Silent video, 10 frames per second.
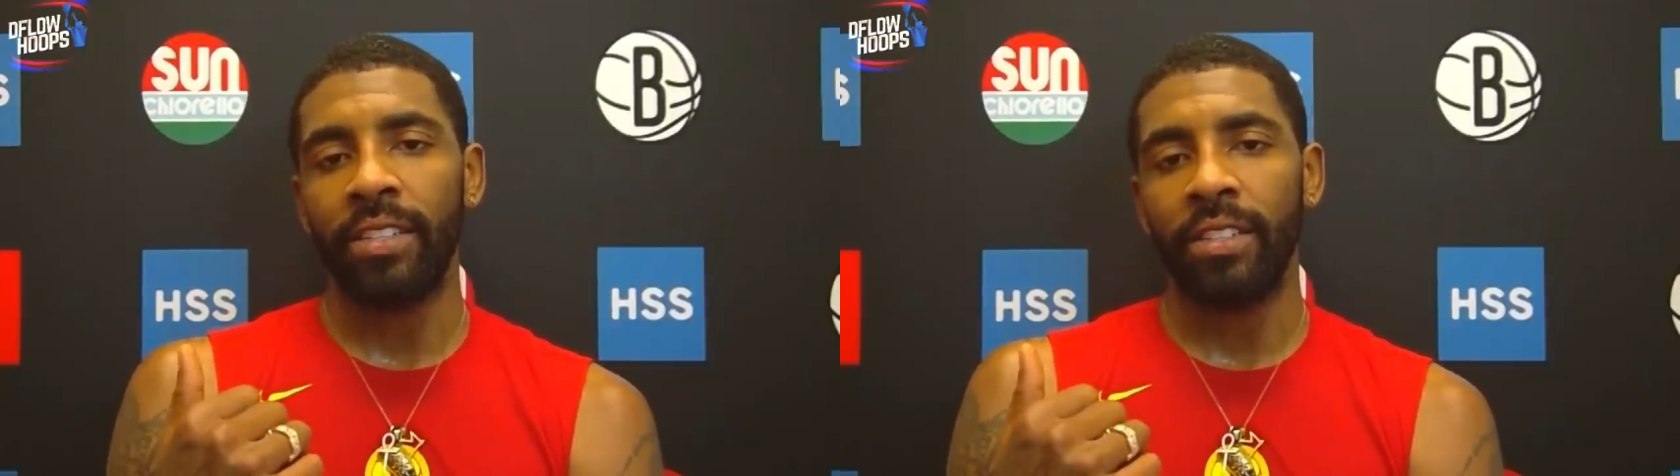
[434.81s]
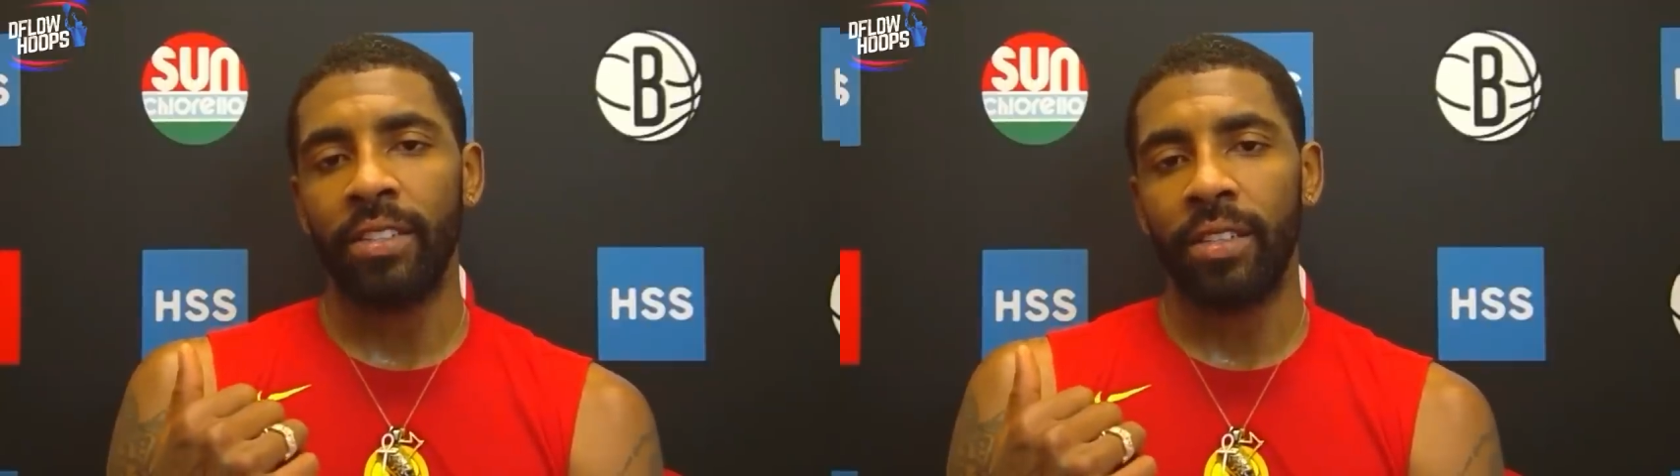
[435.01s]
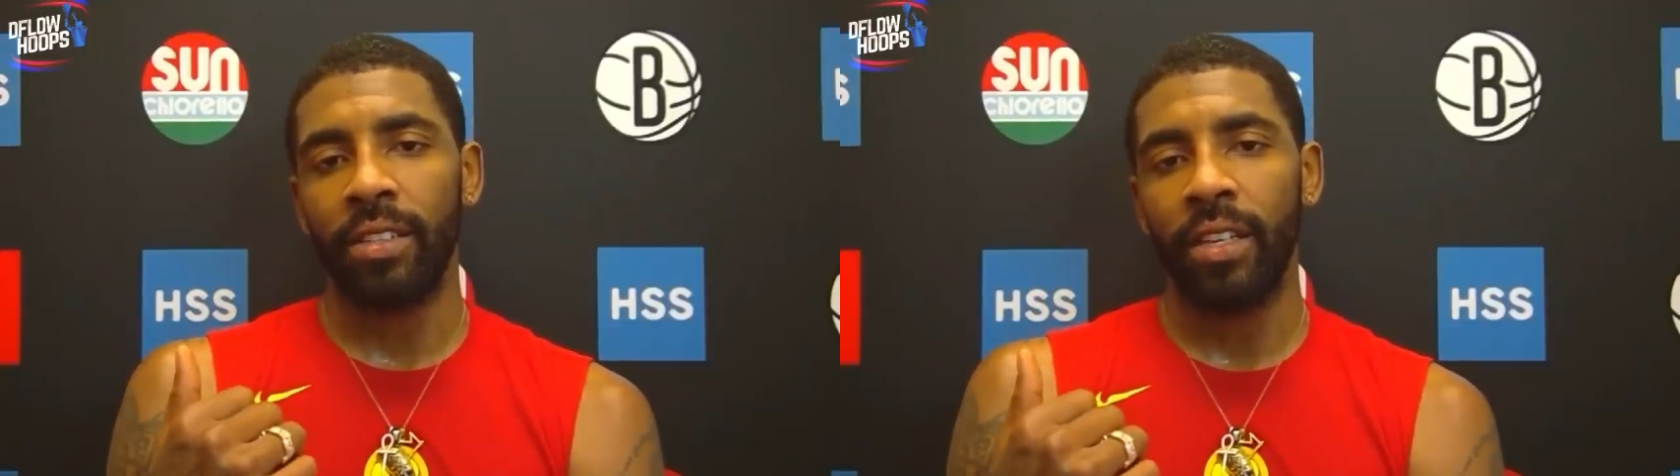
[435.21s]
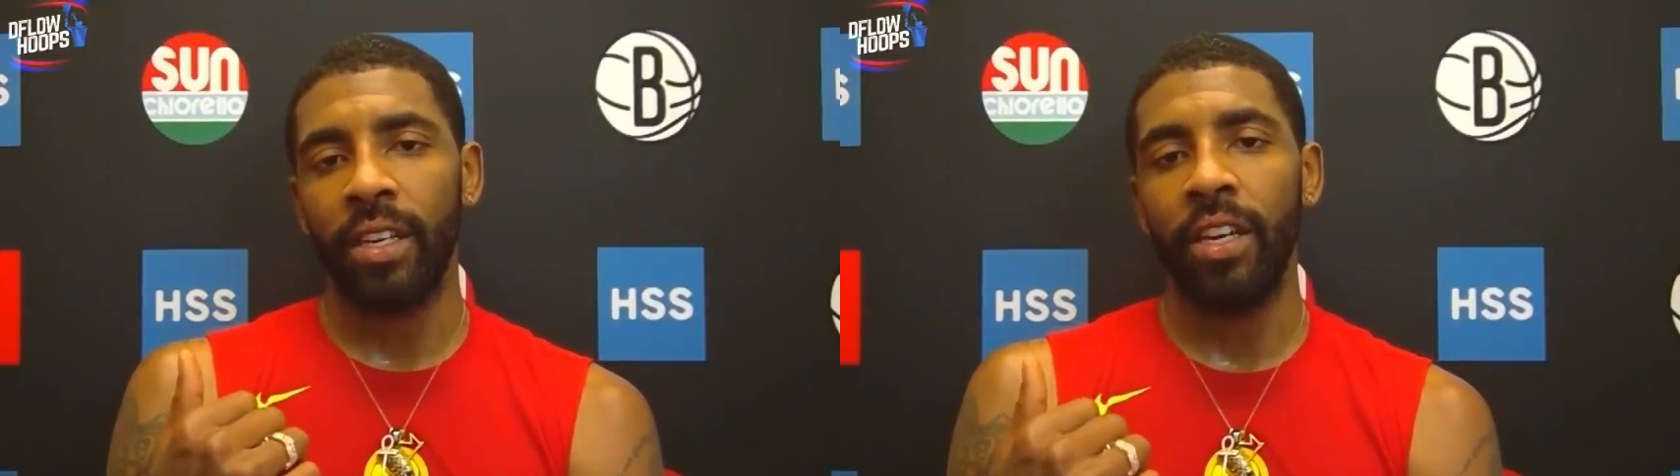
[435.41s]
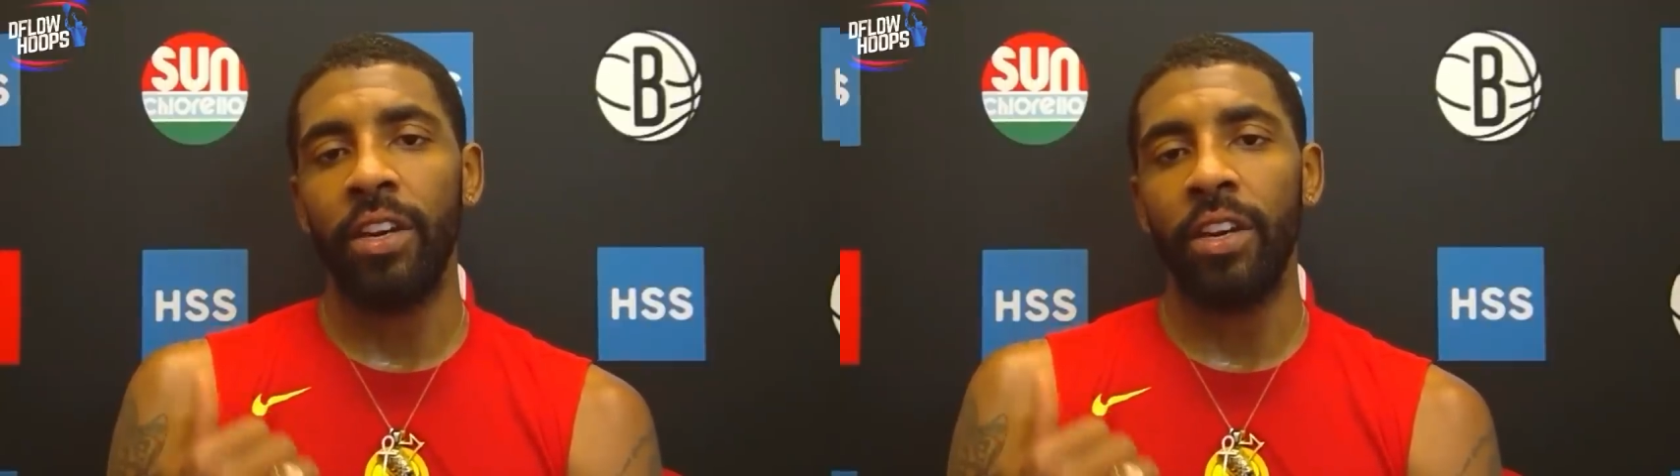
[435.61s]
earlier this
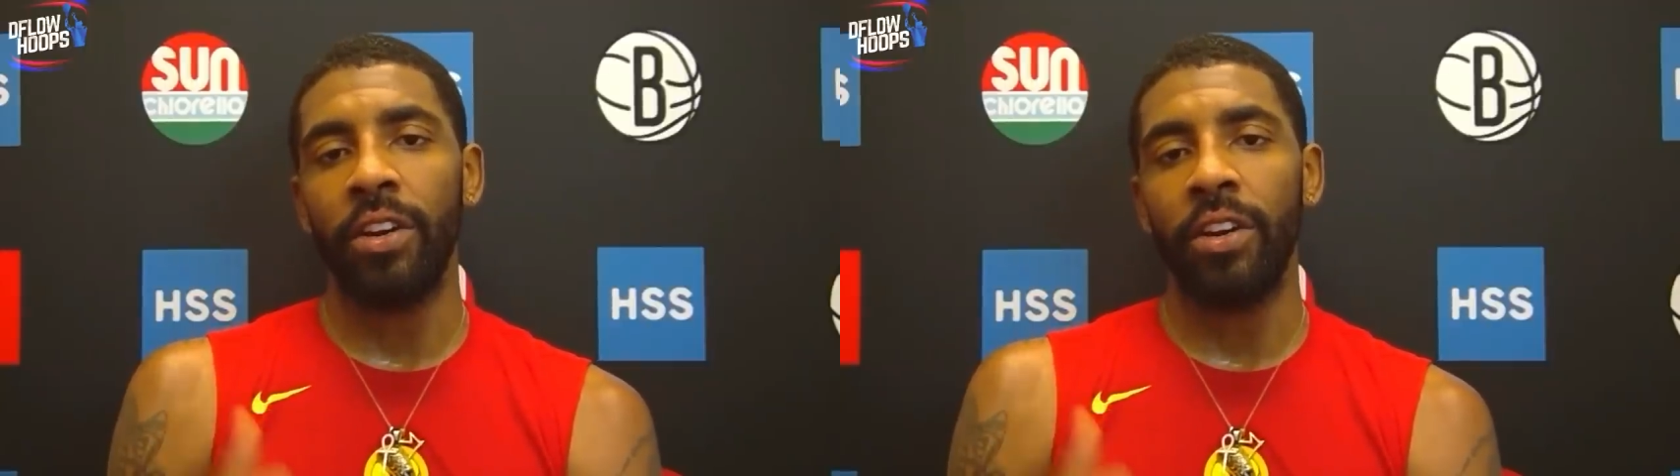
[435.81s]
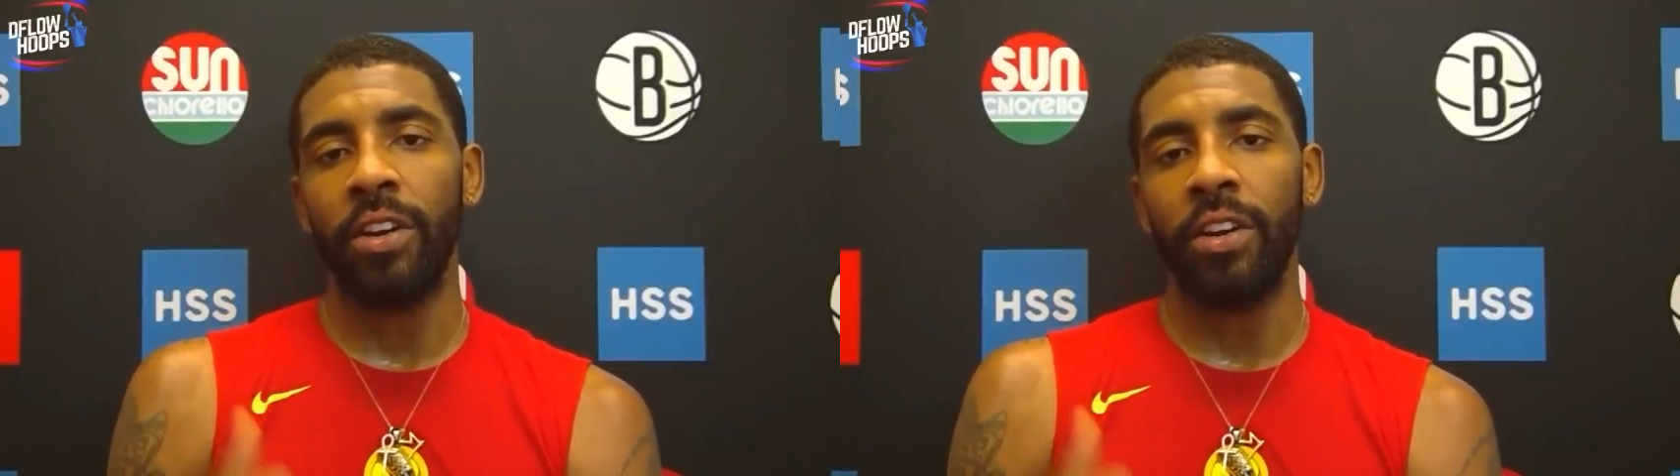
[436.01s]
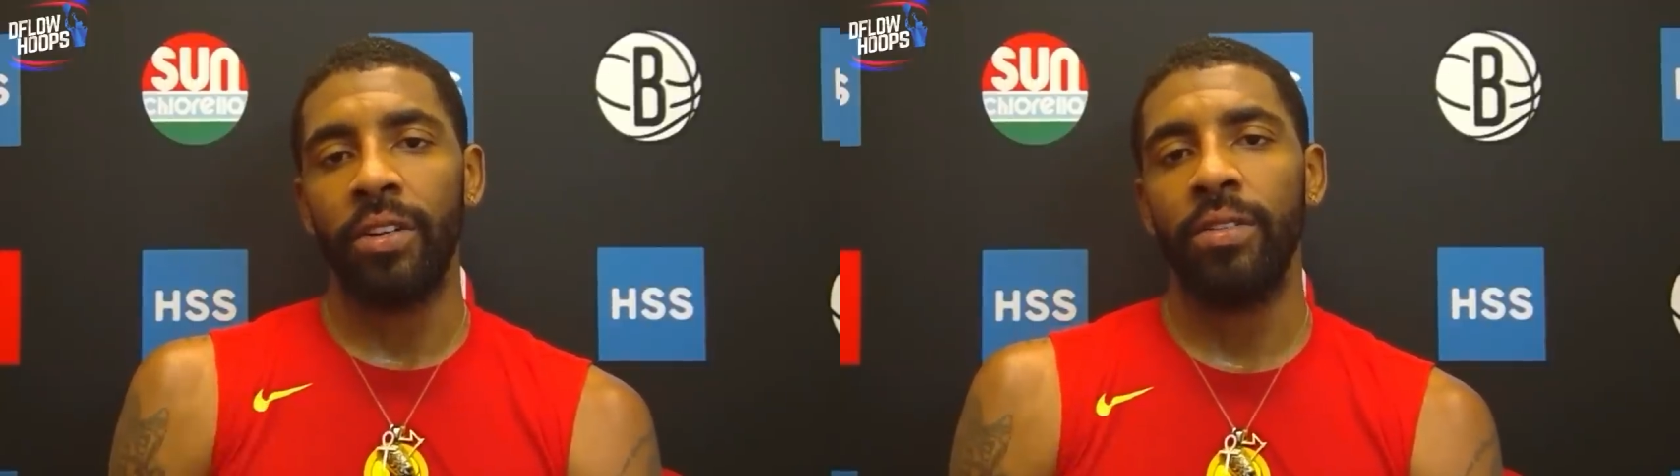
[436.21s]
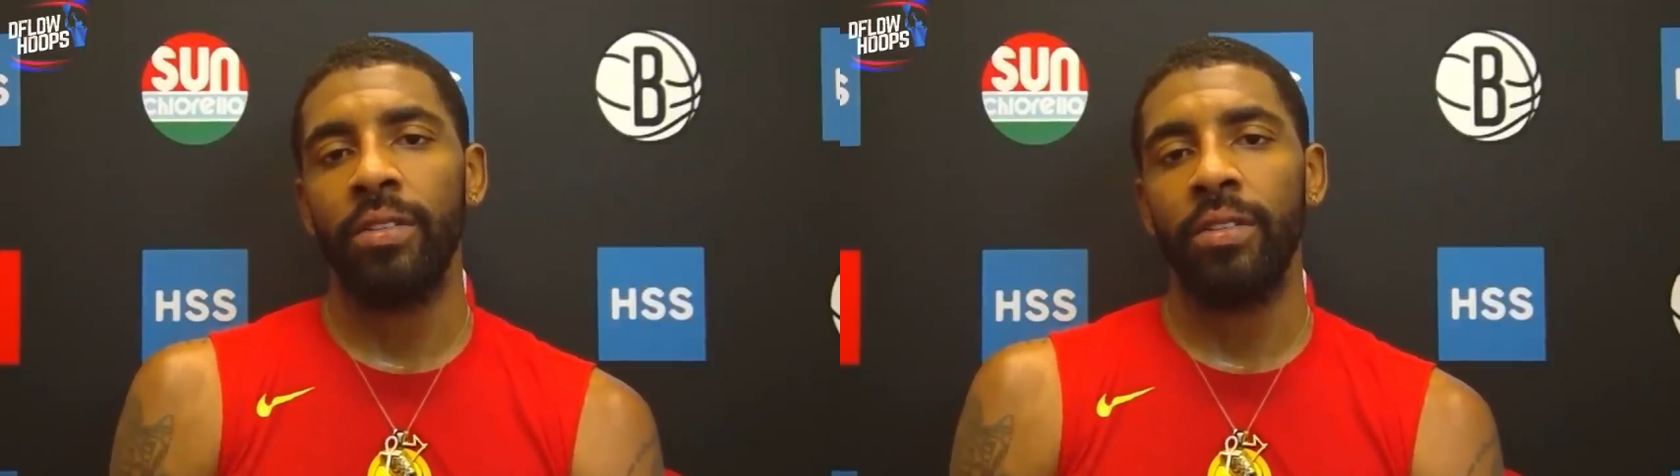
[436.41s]
month instead of speaking